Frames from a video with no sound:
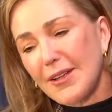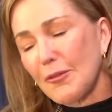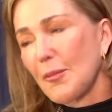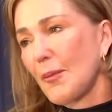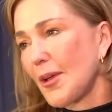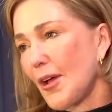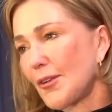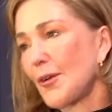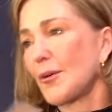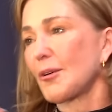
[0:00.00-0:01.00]
love her but we all
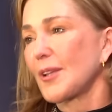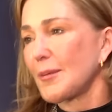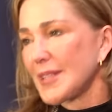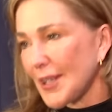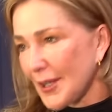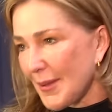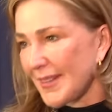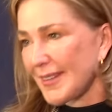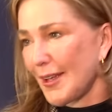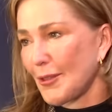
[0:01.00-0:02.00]
know her let me tell you
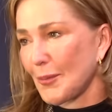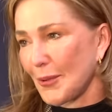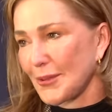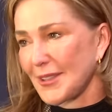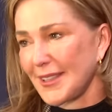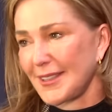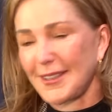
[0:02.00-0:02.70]
about this other person